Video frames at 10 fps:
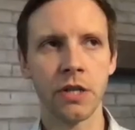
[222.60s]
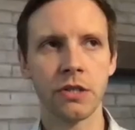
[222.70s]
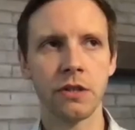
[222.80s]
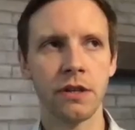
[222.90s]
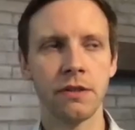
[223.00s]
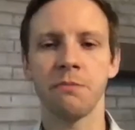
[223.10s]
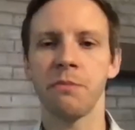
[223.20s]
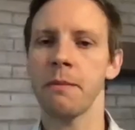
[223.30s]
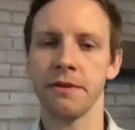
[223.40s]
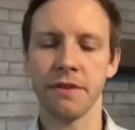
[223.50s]
the
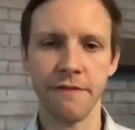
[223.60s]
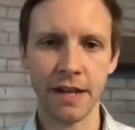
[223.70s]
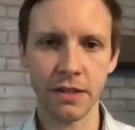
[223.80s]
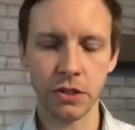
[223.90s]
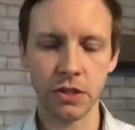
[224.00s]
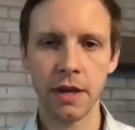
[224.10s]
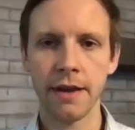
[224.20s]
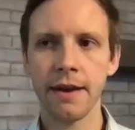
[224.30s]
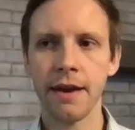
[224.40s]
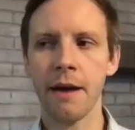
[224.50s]
Department of Defense,
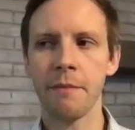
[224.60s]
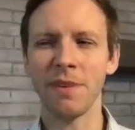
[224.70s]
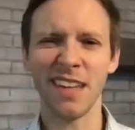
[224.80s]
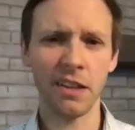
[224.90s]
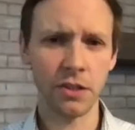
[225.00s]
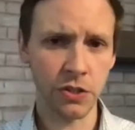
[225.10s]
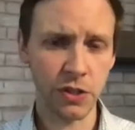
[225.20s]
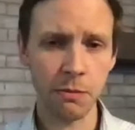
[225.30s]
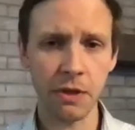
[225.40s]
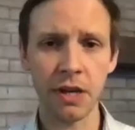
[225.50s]
the intelligence
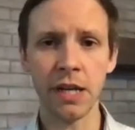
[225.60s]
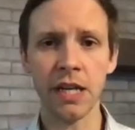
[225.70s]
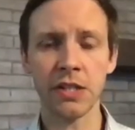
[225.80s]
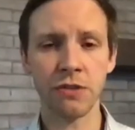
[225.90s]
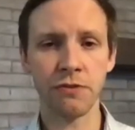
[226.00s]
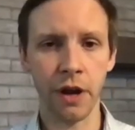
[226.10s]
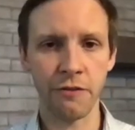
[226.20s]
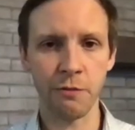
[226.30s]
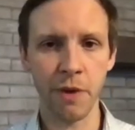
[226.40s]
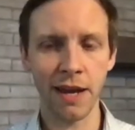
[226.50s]
community, civil
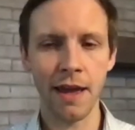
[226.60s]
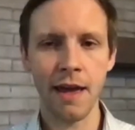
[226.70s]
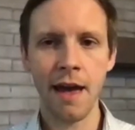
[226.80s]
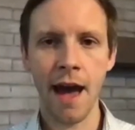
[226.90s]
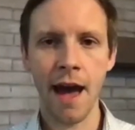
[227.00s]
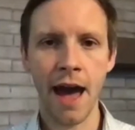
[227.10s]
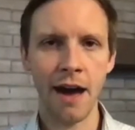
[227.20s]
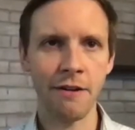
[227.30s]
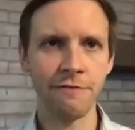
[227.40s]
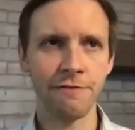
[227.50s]
government
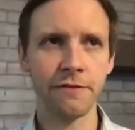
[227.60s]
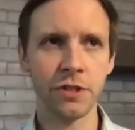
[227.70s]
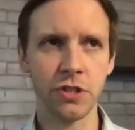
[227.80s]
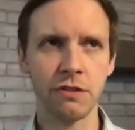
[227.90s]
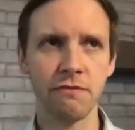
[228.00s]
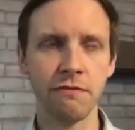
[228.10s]
have just